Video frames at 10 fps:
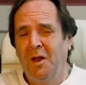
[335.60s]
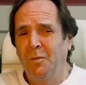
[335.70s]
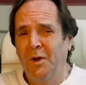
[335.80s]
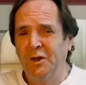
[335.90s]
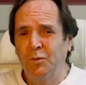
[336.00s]

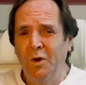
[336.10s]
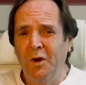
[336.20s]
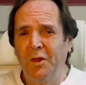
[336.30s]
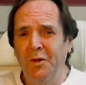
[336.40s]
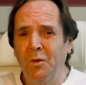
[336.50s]
But it's
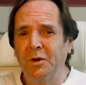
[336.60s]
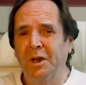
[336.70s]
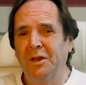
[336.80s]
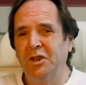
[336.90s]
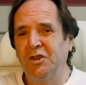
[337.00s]
worth
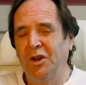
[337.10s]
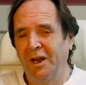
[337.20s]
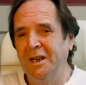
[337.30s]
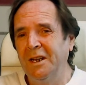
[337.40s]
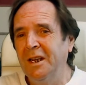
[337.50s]
noting that
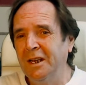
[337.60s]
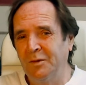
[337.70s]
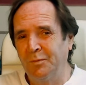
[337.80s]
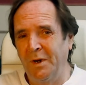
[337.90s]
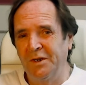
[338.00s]
Chinese
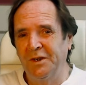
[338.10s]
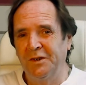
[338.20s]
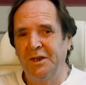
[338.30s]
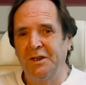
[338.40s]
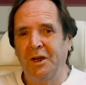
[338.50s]

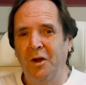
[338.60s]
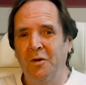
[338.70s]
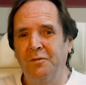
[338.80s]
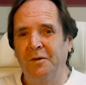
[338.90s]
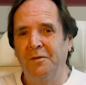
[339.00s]
businesses
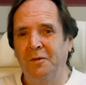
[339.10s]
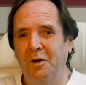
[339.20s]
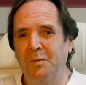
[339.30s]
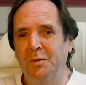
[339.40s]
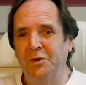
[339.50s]
account for
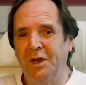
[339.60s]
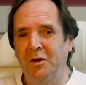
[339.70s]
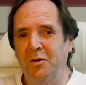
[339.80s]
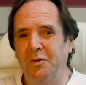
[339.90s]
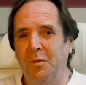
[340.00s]
40%
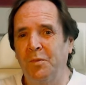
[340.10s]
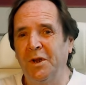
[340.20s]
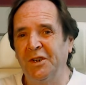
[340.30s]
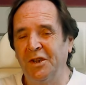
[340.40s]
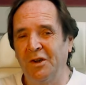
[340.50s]
of the
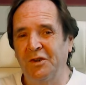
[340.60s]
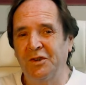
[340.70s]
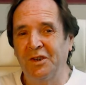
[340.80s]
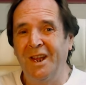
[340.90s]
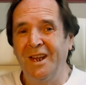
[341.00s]

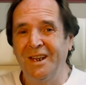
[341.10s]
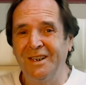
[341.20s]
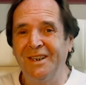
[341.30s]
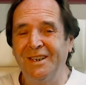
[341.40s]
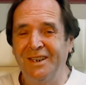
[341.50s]
production in
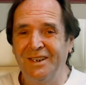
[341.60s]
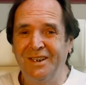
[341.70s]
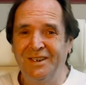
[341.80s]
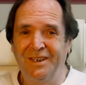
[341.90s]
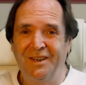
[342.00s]

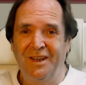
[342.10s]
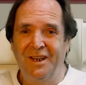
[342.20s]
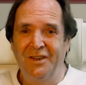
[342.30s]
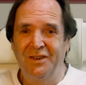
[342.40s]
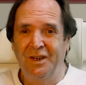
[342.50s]
Indonesia
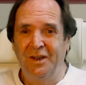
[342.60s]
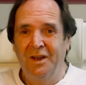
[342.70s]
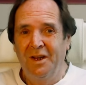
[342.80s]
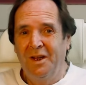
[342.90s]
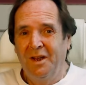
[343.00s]
last year.
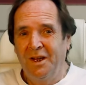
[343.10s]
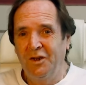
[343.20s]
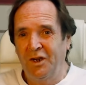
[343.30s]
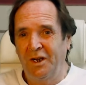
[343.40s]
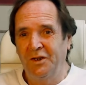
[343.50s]
And
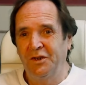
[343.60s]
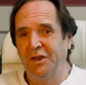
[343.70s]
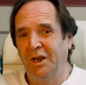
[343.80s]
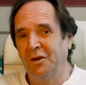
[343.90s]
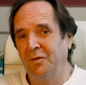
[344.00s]
China's
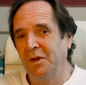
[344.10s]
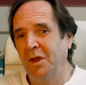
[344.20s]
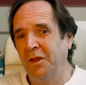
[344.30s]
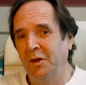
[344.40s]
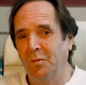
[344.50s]
share of
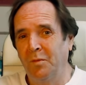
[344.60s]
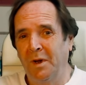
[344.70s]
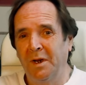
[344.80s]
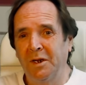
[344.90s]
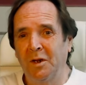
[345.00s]
lithium
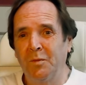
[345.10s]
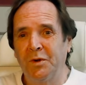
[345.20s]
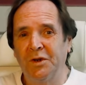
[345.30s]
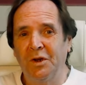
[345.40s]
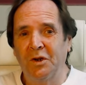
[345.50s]
mining and
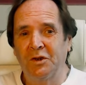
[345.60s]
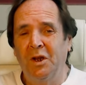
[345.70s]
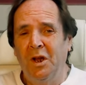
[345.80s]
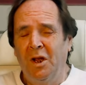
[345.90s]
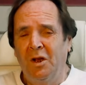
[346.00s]
production
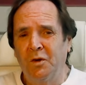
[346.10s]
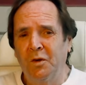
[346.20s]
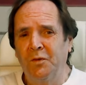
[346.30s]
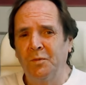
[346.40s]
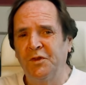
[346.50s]
grew
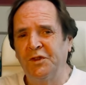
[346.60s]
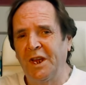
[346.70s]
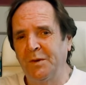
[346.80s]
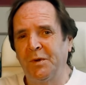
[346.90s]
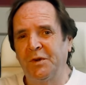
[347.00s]
from
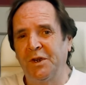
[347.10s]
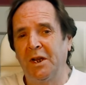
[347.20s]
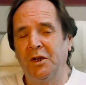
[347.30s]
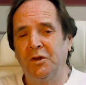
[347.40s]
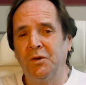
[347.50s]

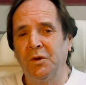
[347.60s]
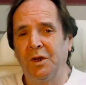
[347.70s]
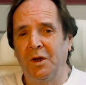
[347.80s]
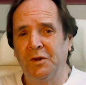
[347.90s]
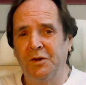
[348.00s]
6% in
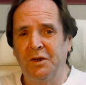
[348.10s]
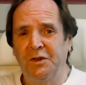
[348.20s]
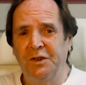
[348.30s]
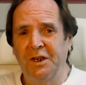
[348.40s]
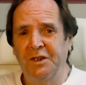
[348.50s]

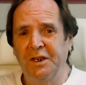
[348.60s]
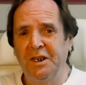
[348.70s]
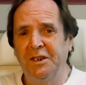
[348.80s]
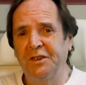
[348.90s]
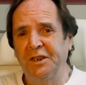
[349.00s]

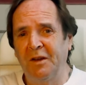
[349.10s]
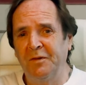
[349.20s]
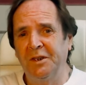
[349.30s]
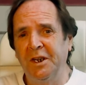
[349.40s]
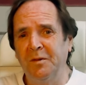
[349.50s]
2016 to
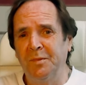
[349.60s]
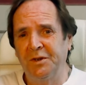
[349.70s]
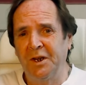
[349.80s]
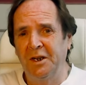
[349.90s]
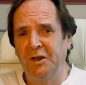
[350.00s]

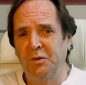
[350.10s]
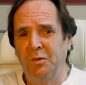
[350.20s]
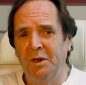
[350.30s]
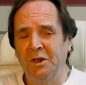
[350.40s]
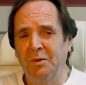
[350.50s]
17% in
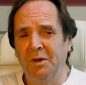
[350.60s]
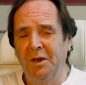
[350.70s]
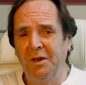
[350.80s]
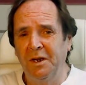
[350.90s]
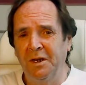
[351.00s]

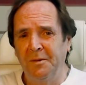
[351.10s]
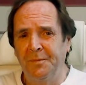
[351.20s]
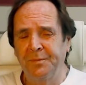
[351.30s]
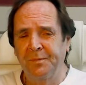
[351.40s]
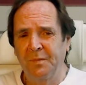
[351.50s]
2023.
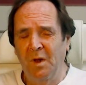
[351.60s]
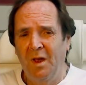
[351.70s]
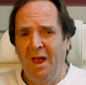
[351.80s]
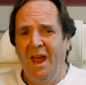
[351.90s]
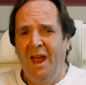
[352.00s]
Now,
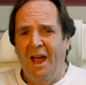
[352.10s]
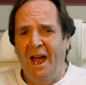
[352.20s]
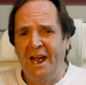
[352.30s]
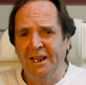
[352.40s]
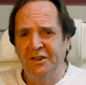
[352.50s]

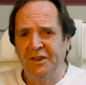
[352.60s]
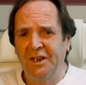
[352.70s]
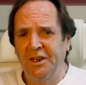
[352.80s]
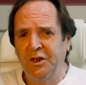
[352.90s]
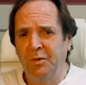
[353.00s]
analysts
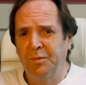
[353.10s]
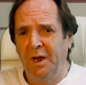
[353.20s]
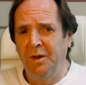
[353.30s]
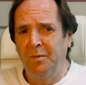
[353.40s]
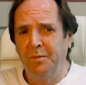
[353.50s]

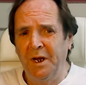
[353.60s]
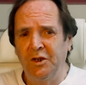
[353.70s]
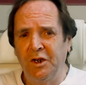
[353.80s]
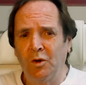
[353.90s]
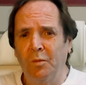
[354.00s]
anticipate that
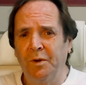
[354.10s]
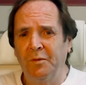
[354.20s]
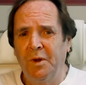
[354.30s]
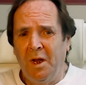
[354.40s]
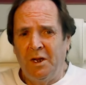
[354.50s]
Beijing
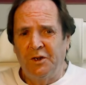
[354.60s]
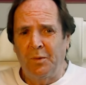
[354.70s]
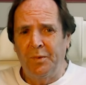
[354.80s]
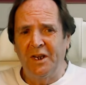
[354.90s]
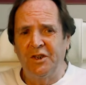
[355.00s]
will
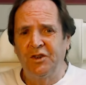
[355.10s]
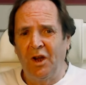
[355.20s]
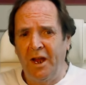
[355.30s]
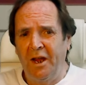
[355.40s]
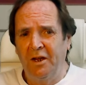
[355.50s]
surpass
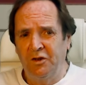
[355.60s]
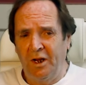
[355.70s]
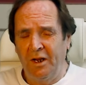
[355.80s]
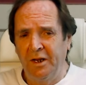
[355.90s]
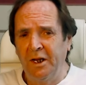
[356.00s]

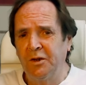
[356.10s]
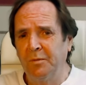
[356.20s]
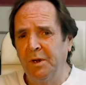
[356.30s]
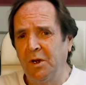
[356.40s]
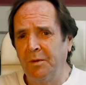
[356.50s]
Chile to
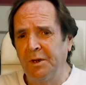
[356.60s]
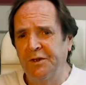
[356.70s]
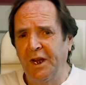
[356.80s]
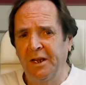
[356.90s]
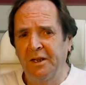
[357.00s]
become the
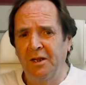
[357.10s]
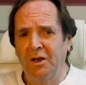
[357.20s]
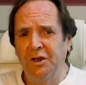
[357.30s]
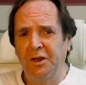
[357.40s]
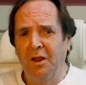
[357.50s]
second
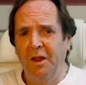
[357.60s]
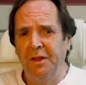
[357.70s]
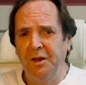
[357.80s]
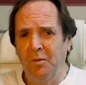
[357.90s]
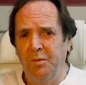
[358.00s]
largest
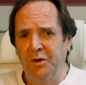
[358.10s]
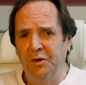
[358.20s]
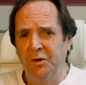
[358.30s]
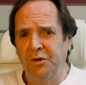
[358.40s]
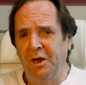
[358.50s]
lithium
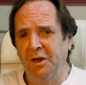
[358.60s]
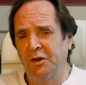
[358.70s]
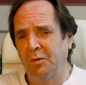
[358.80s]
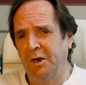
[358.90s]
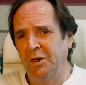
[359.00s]
producer in
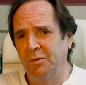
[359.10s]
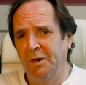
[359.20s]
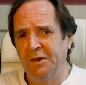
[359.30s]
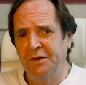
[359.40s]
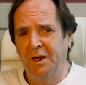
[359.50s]

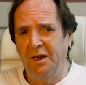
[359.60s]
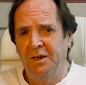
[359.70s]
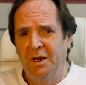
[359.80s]
2026.